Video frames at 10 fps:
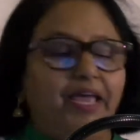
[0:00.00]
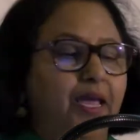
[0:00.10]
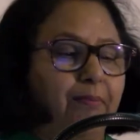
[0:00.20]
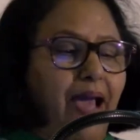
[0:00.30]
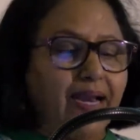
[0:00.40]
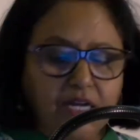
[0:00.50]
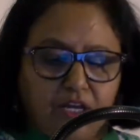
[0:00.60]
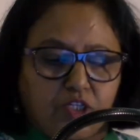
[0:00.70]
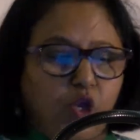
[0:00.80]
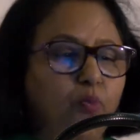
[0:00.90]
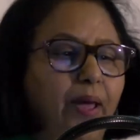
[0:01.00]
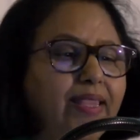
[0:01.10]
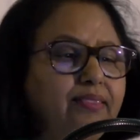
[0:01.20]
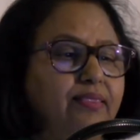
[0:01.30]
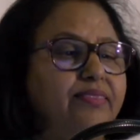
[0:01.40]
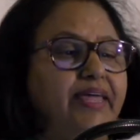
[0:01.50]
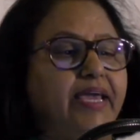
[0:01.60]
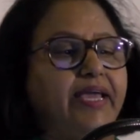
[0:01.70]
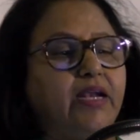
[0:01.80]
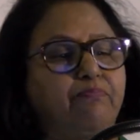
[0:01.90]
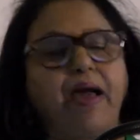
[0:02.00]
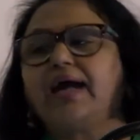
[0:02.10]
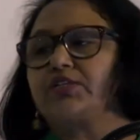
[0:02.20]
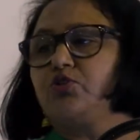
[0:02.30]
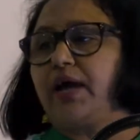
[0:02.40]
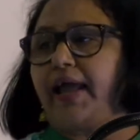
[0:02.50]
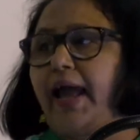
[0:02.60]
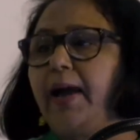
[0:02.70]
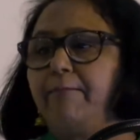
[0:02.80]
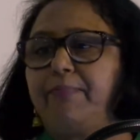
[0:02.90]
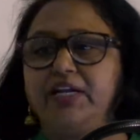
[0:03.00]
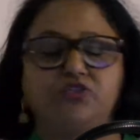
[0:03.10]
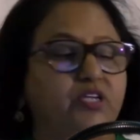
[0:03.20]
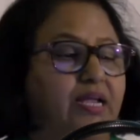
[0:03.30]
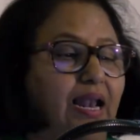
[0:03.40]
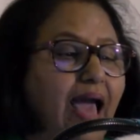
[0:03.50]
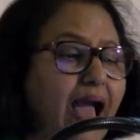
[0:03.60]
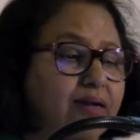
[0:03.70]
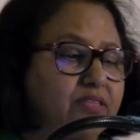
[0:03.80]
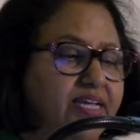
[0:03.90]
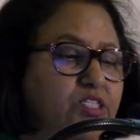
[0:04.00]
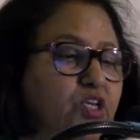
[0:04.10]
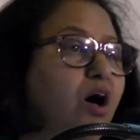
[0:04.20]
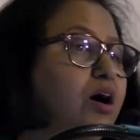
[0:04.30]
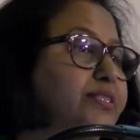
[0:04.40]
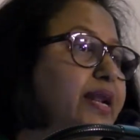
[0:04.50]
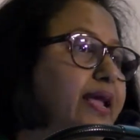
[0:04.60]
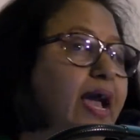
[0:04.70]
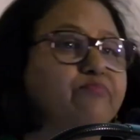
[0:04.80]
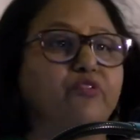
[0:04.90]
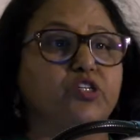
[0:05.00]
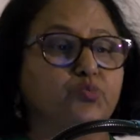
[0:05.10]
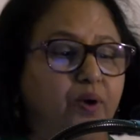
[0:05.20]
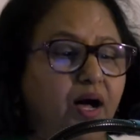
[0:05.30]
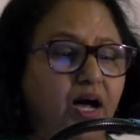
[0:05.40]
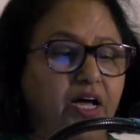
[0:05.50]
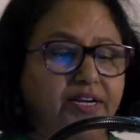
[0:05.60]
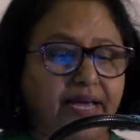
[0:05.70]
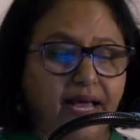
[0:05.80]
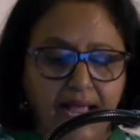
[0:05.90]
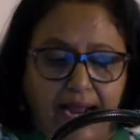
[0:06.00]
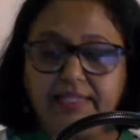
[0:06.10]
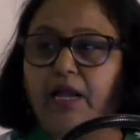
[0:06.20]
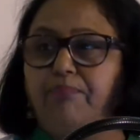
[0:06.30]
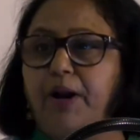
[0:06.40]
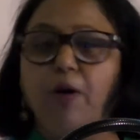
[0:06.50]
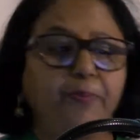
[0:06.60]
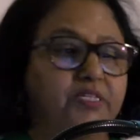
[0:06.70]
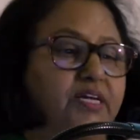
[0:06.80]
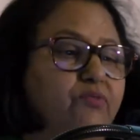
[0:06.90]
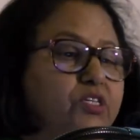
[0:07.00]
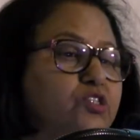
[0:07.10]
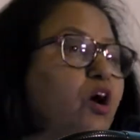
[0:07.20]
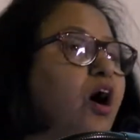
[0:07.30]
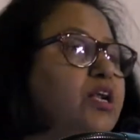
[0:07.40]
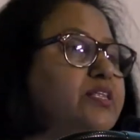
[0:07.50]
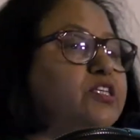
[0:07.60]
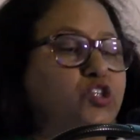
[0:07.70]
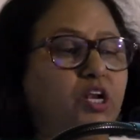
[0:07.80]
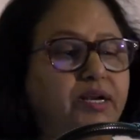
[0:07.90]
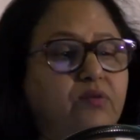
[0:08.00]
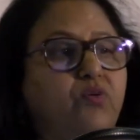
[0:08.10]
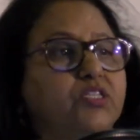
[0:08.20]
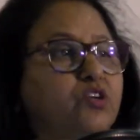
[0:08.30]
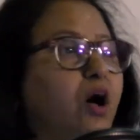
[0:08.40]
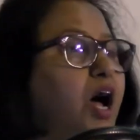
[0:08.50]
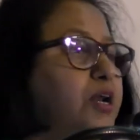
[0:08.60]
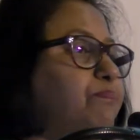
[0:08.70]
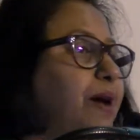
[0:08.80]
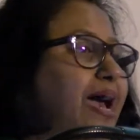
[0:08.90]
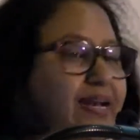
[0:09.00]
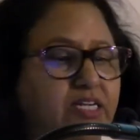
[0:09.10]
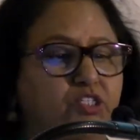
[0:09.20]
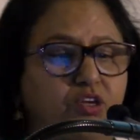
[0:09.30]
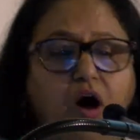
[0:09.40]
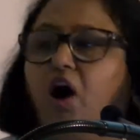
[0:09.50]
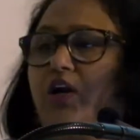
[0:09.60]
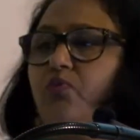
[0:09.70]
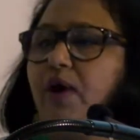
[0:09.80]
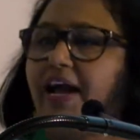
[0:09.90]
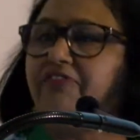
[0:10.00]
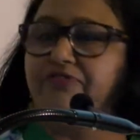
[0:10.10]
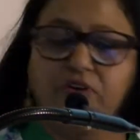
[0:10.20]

Amen. So when they get back to the camp in Ziklag, they saw their camp was burned and their property was gone, the children was gone, parents gone, wife